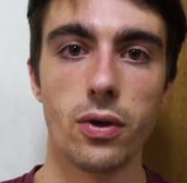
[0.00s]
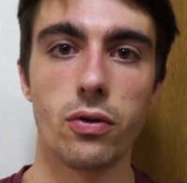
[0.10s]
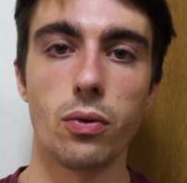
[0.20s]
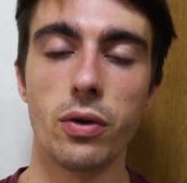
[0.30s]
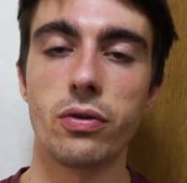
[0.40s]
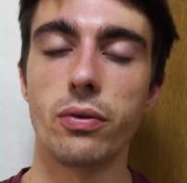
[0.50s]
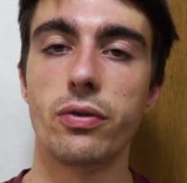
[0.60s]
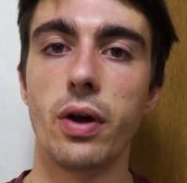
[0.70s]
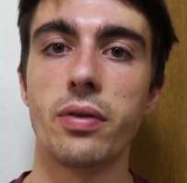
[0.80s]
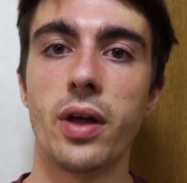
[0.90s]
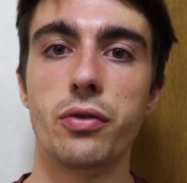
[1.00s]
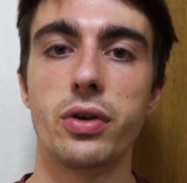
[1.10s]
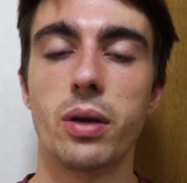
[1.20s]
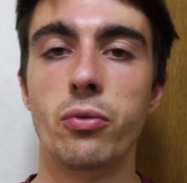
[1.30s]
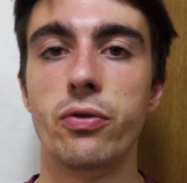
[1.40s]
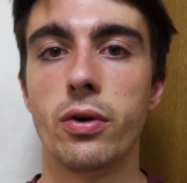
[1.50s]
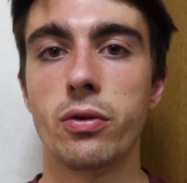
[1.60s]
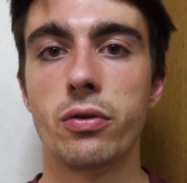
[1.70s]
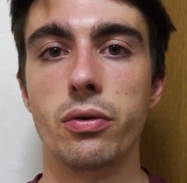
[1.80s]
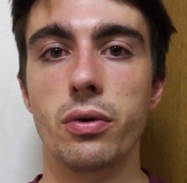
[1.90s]
So once you've done that, you can move
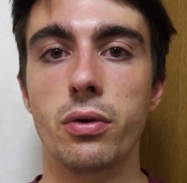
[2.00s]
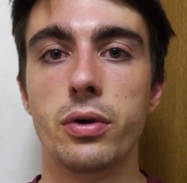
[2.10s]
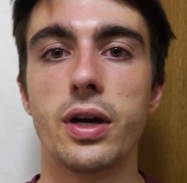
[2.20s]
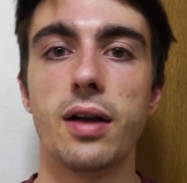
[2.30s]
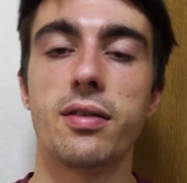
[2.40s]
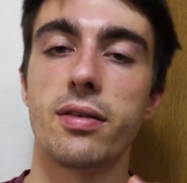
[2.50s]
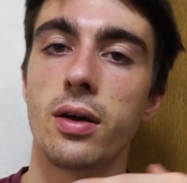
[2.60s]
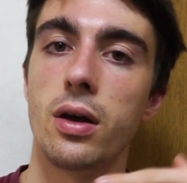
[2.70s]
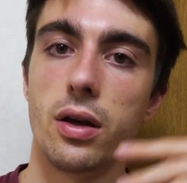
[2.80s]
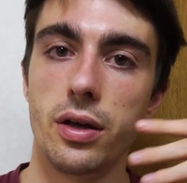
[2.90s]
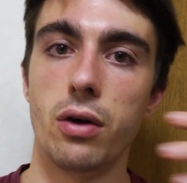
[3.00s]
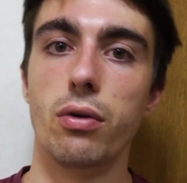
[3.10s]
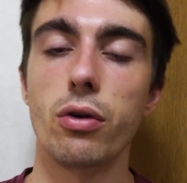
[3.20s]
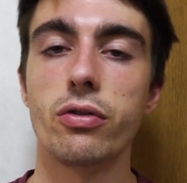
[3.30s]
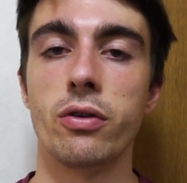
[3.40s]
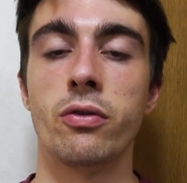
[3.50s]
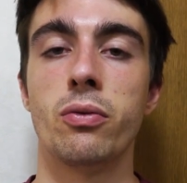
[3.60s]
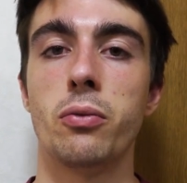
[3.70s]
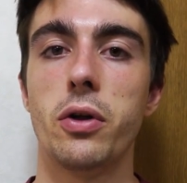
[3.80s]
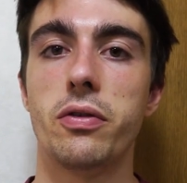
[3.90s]
on to look at Yahoo Auctions.
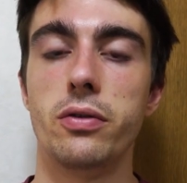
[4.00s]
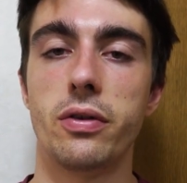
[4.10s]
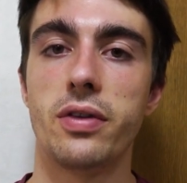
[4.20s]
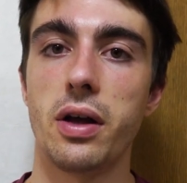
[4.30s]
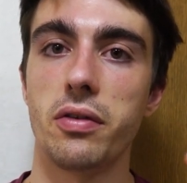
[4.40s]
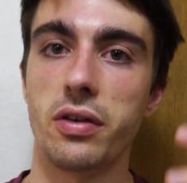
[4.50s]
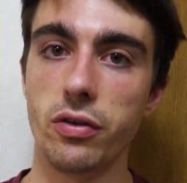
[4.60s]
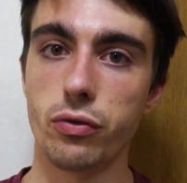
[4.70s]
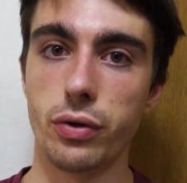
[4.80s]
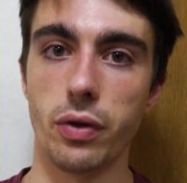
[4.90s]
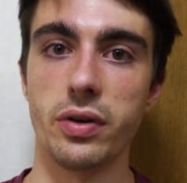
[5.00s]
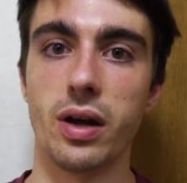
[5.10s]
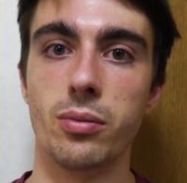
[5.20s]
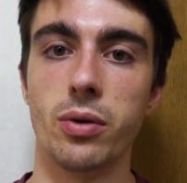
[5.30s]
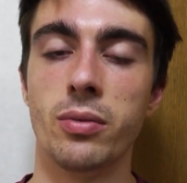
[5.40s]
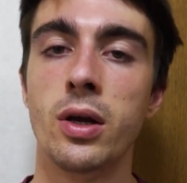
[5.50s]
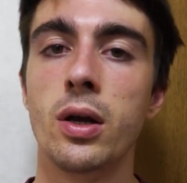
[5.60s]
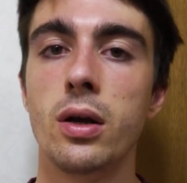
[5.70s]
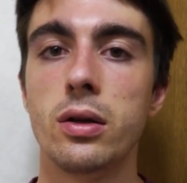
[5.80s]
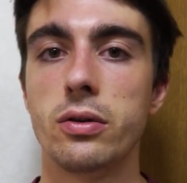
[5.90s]
What's the sales history on the album?
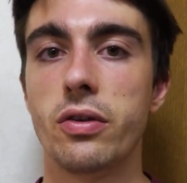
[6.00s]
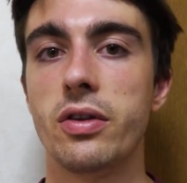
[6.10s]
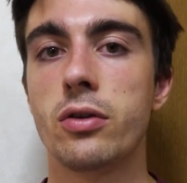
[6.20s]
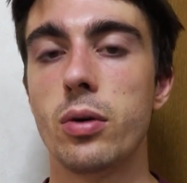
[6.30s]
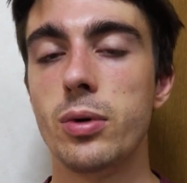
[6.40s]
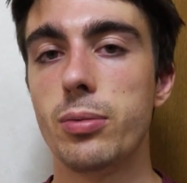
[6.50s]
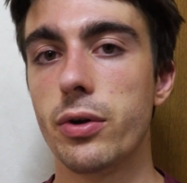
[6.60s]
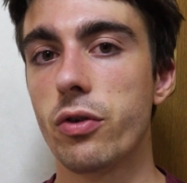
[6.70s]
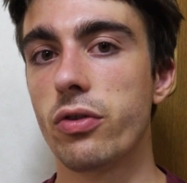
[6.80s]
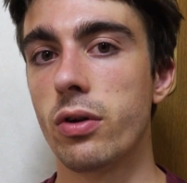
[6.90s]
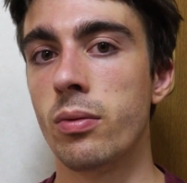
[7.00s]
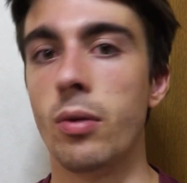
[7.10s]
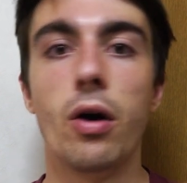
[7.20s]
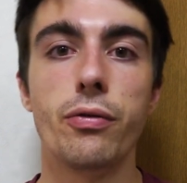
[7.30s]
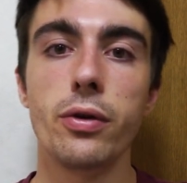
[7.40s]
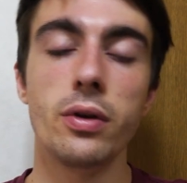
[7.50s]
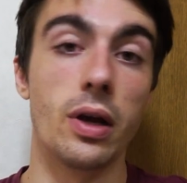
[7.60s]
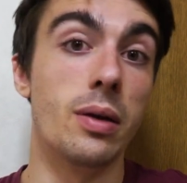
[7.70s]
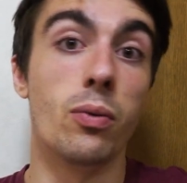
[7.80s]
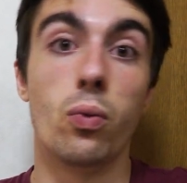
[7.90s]
Does it come up on auction often?
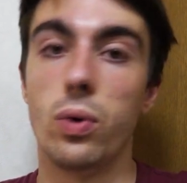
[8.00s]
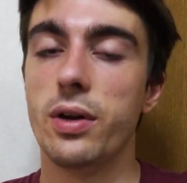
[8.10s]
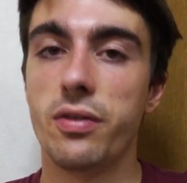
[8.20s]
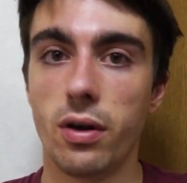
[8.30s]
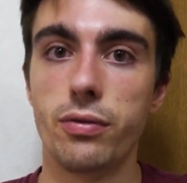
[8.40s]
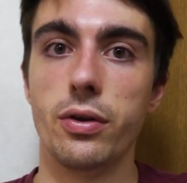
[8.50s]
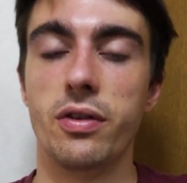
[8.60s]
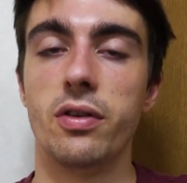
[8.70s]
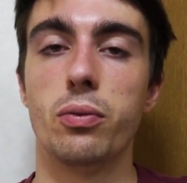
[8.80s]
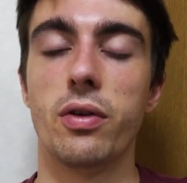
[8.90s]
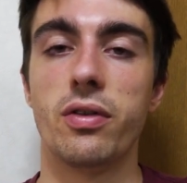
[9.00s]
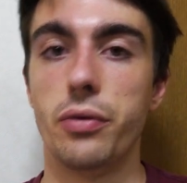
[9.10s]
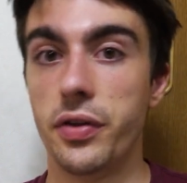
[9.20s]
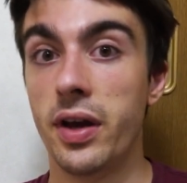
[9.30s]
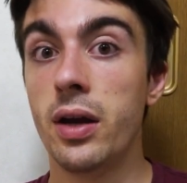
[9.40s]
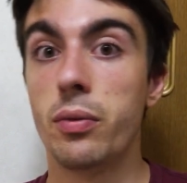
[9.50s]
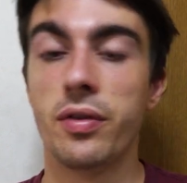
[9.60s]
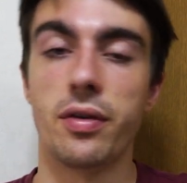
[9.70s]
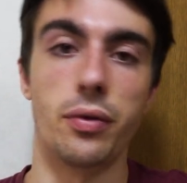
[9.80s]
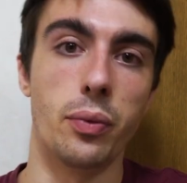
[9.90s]
And what is often? Is it once every day,
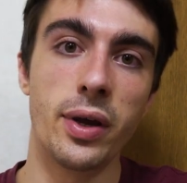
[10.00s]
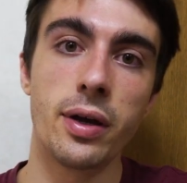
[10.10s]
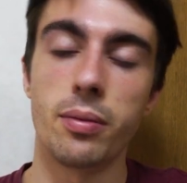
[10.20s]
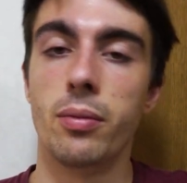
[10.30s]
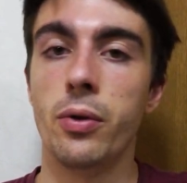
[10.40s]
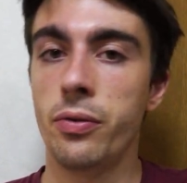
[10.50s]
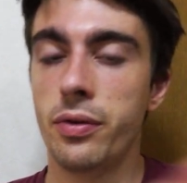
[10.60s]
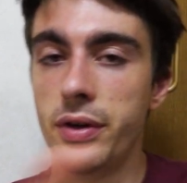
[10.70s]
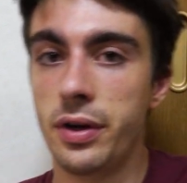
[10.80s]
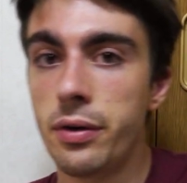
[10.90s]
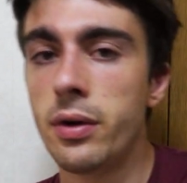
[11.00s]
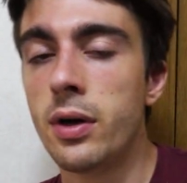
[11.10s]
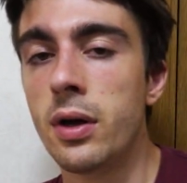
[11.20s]
once every week, month, year?